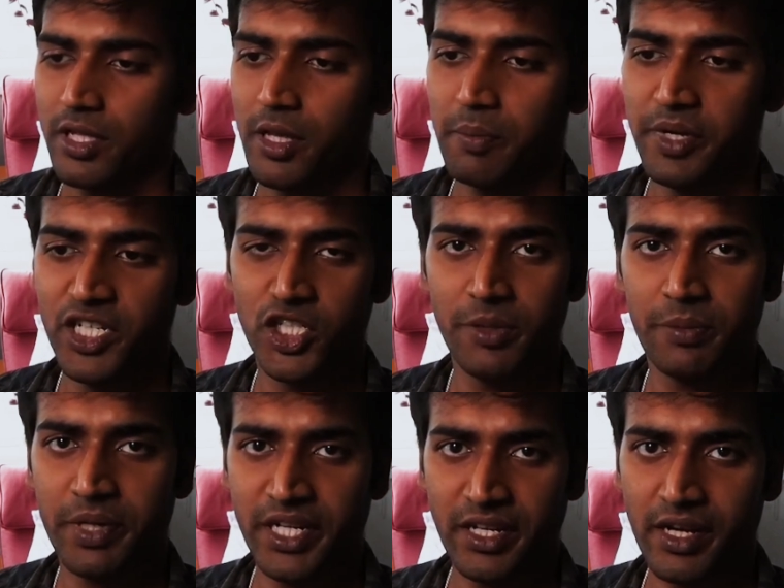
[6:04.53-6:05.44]
The
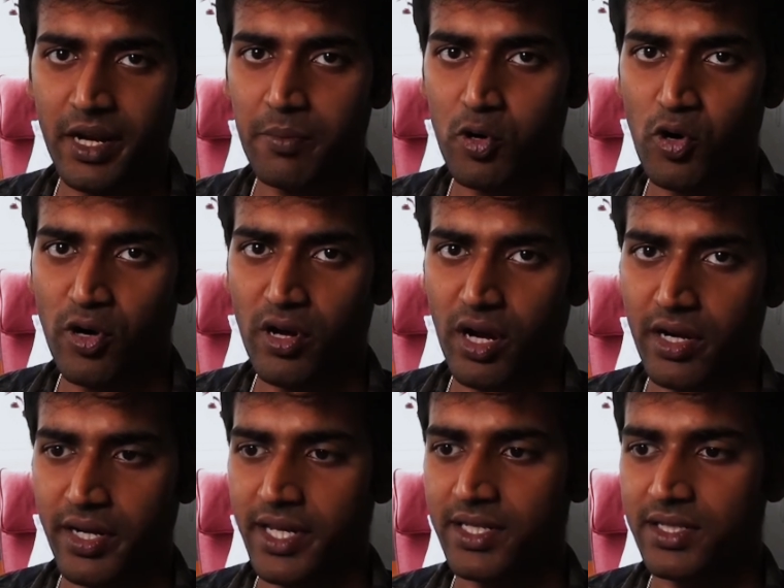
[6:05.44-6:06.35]
MinGPT repo
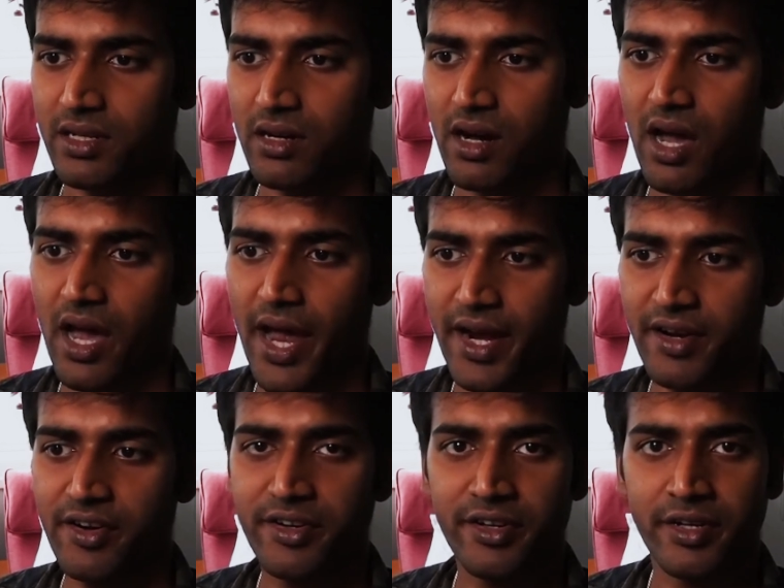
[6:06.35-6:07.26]
contains a
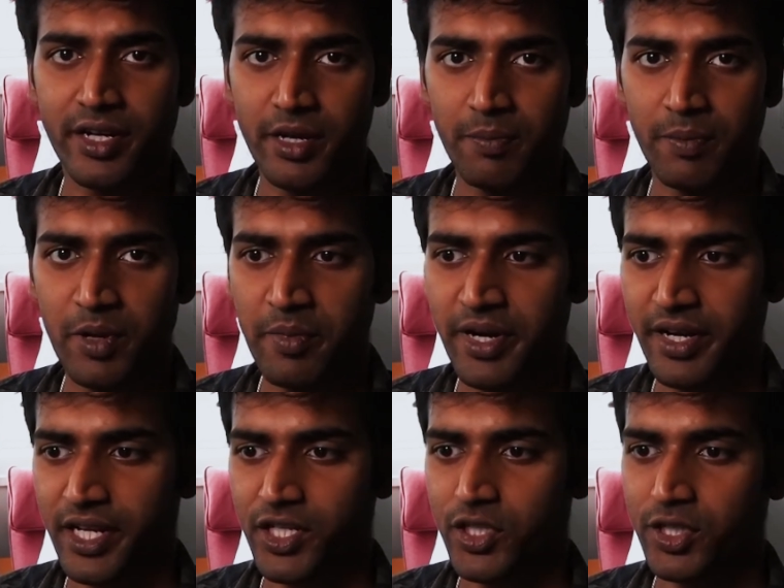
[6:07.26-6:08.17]
handwritten
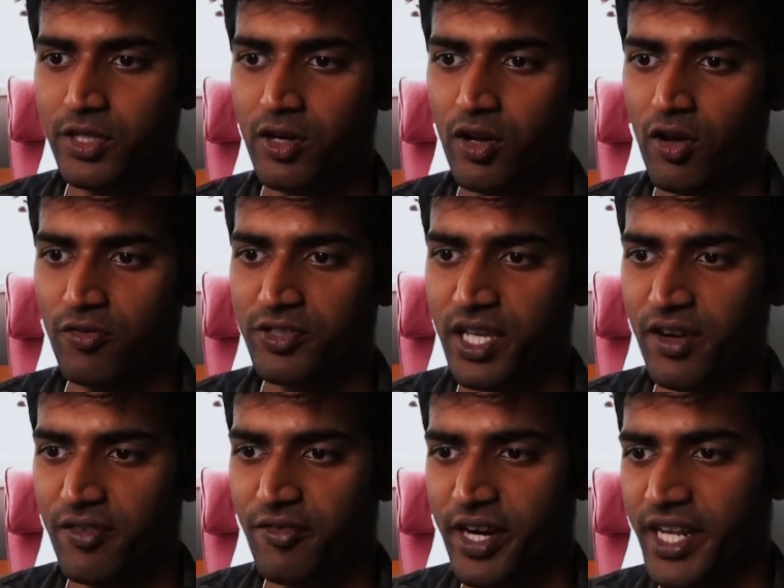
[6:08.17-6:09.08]
implementation of
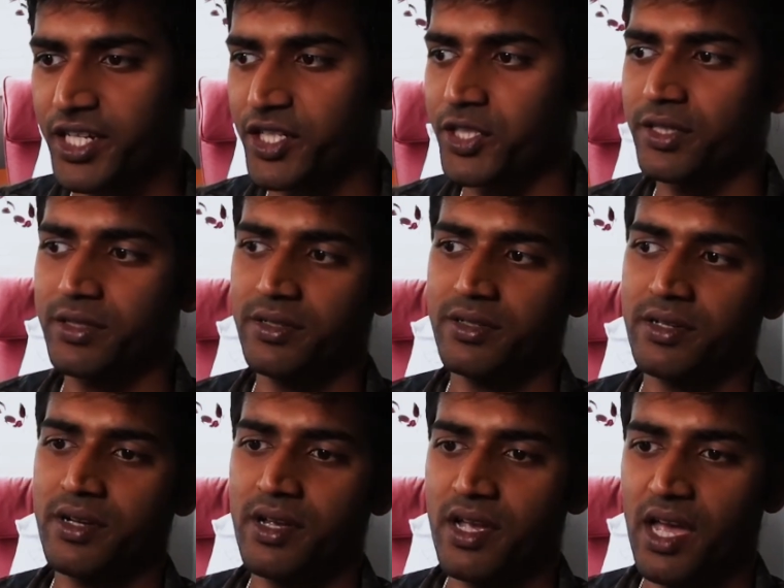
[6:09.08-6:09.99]
self-attention.
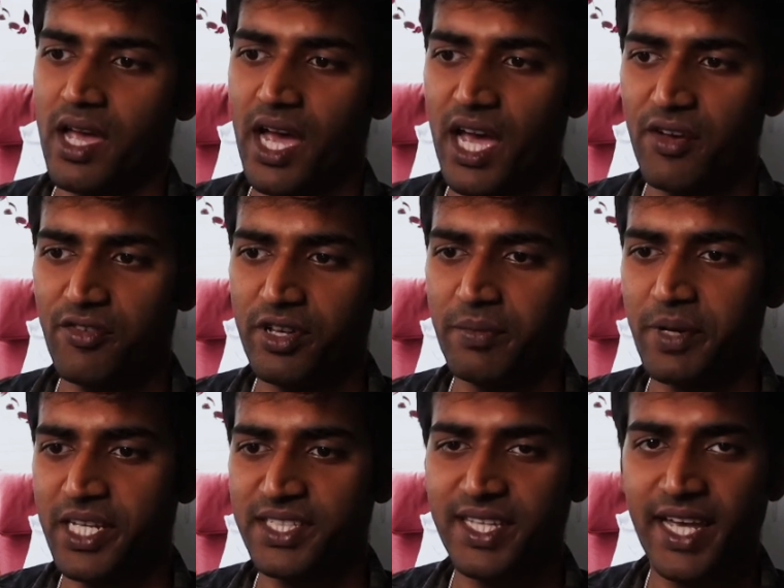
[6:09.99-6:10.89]
I have
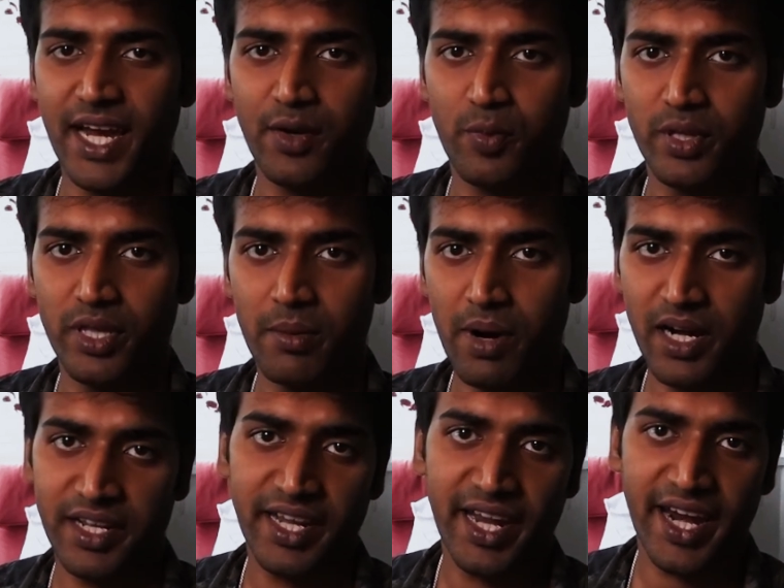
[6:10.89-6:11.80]
replaced that with the
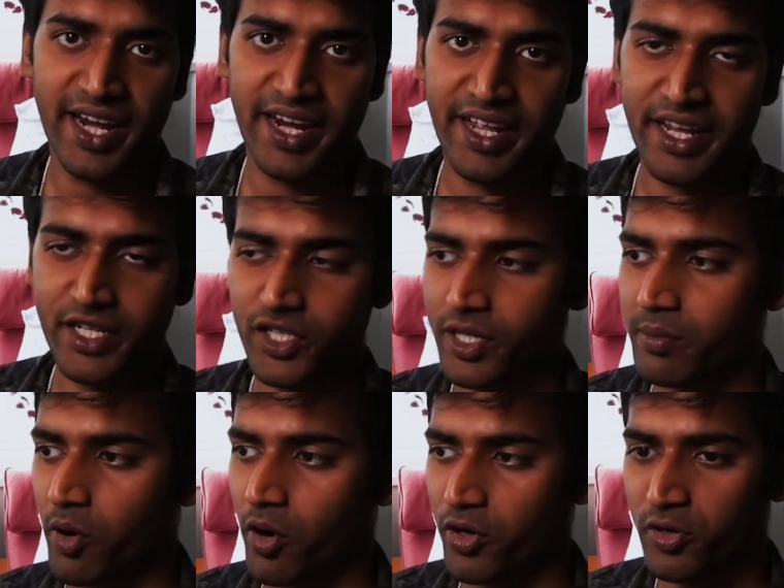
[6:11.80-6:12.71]
multi-head
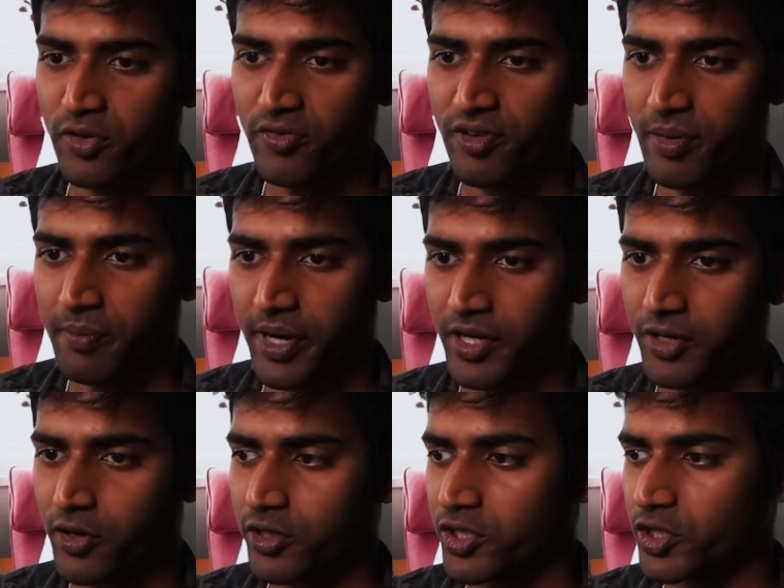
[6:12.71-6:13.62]
attention module from
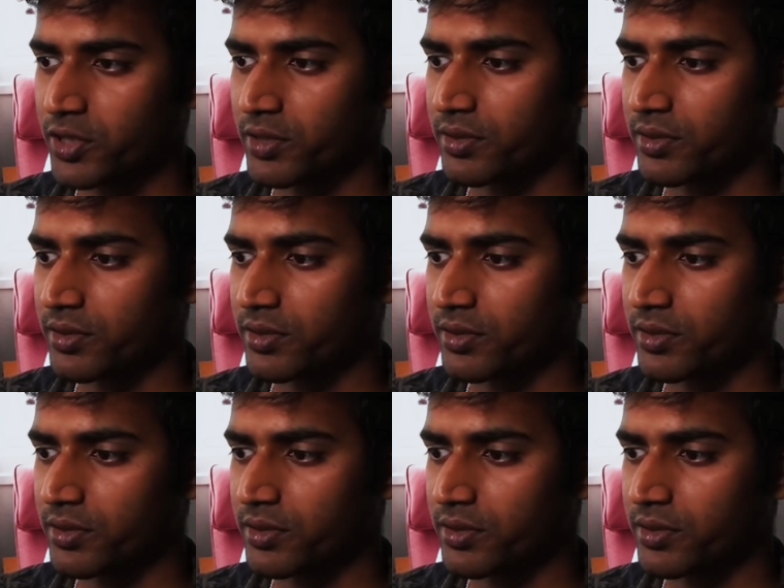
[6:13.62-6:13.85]
PyTorch.